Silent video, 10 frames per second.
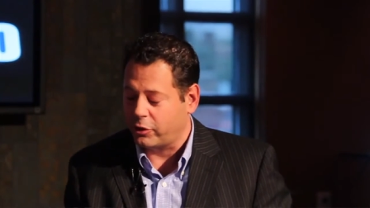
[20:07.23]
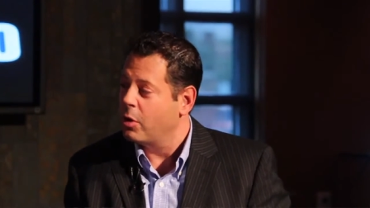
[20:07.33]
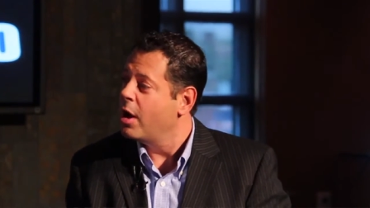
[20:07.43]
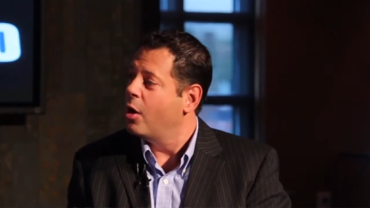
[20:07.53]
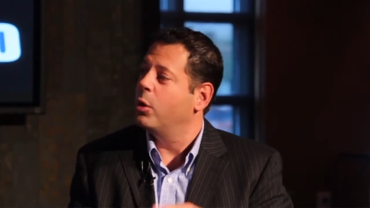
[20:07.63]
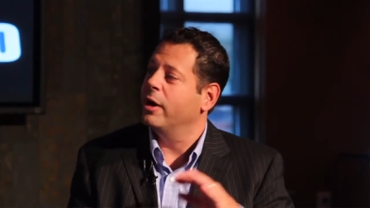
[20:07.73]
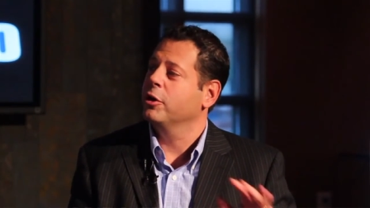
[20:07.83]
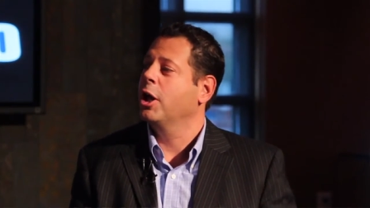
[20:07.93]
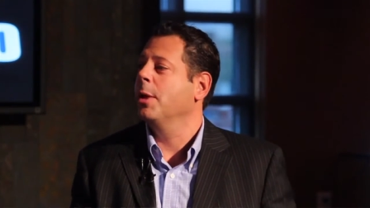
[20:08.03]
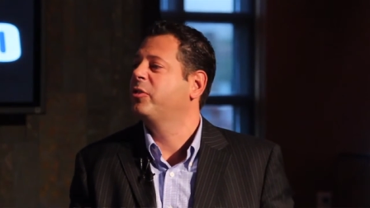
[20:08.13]
So
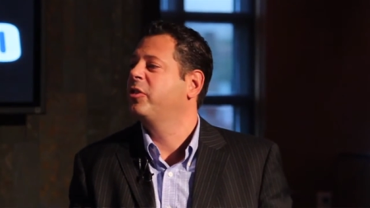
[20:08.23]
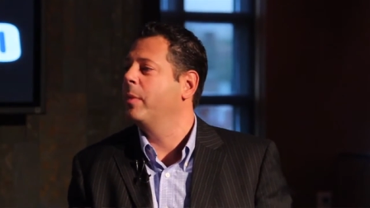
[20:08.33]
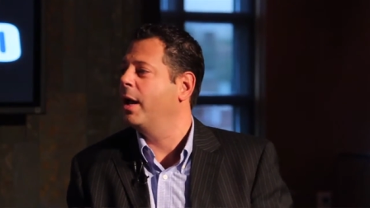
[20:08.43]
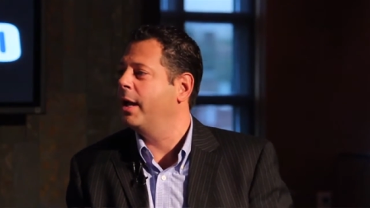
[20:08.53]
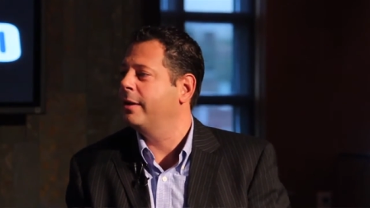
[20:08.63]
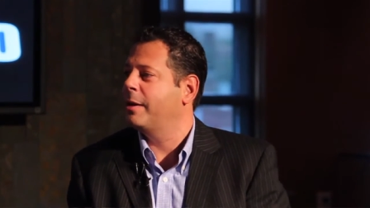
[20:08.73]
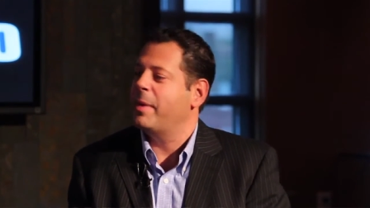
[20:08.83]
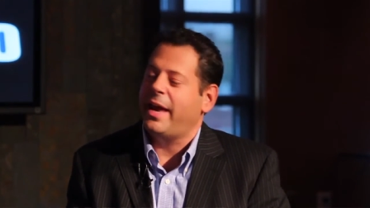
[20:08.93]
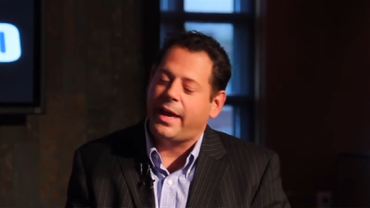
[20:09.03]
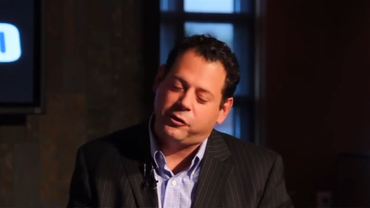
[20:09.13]
whatever comes to mind, I
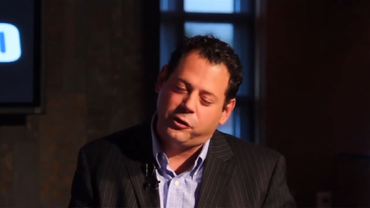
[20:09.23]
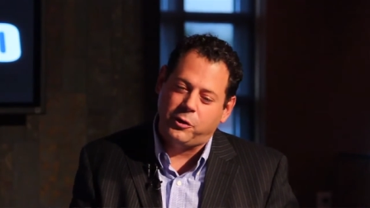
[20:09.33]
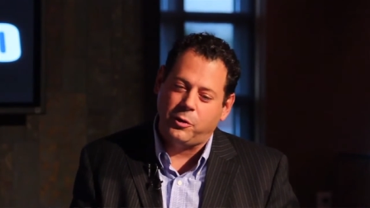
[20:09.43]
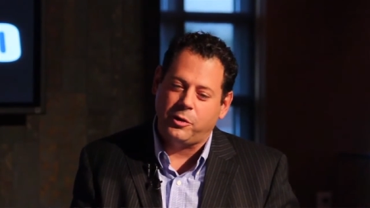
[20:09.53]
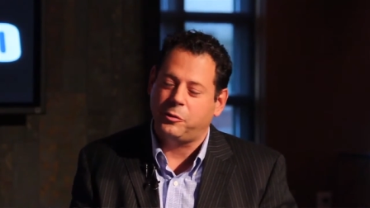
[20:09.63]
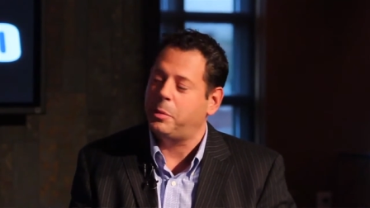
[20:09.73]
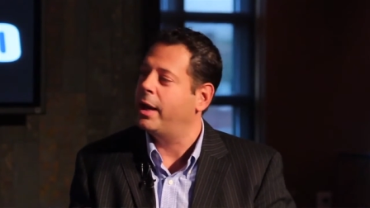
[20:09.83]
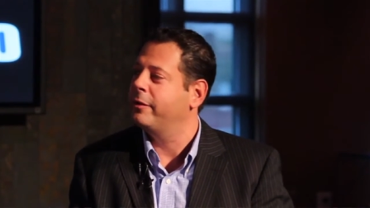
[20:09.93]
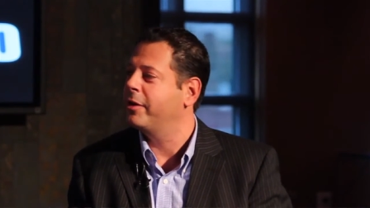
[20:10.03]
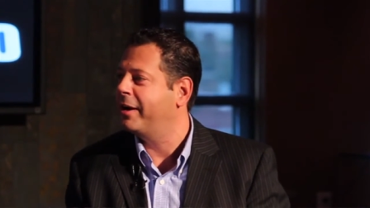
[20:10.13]
may ask you to
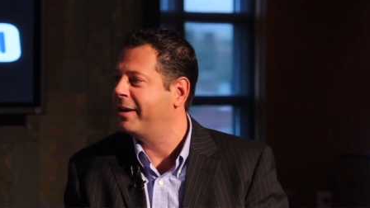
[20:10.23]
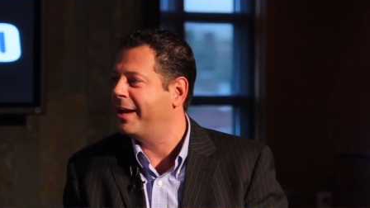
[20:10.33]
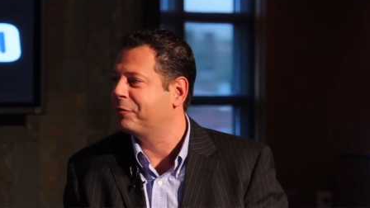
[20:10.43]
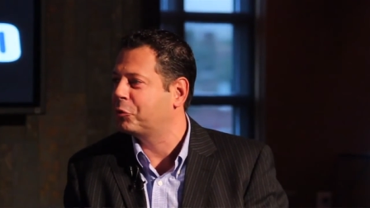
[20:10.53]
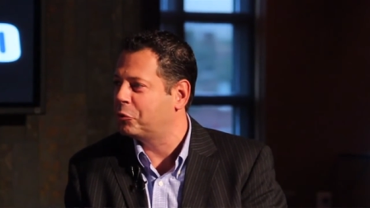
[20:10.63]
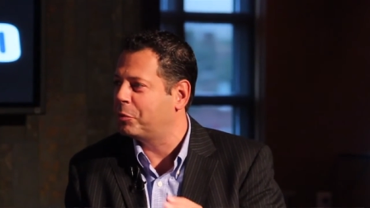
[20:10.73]
expand on it afterwards.